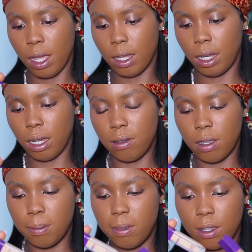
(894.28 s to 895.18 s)
and
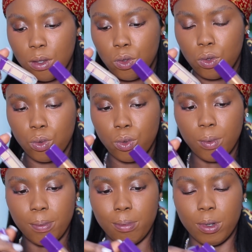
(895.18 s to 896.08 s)

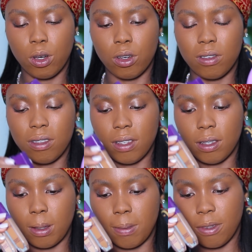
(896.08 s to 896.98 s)
SMC2 because this
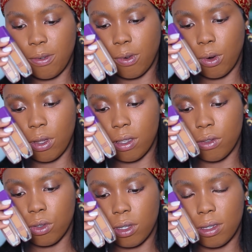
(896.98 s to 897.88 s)
SMC4
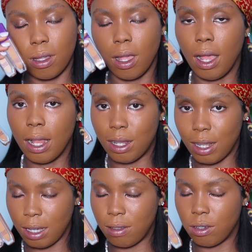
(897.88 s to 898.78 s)
is not
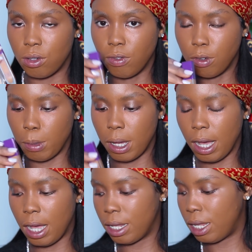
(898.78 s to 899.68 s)
light enough for my
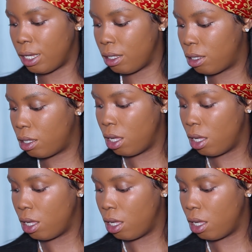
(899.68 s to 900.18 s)
highlight,